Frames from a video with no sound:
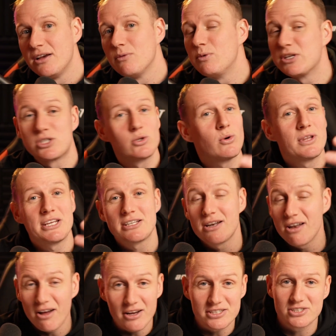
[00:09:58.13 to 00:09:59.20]
We saw this
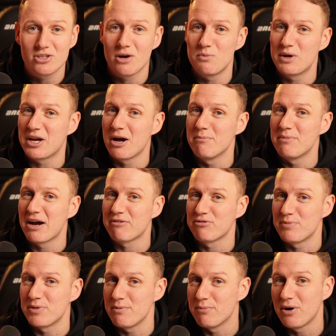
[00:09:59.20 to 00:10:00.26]
last time we come back
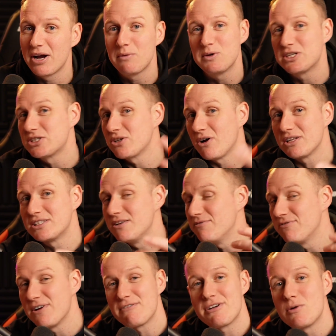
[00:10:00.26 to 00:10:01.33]
Dubai. We started
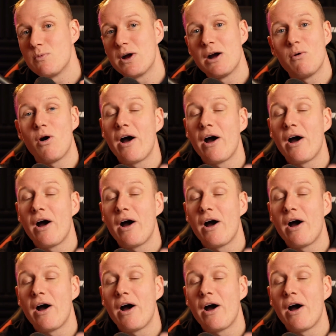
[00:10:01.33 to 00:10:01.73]
very well.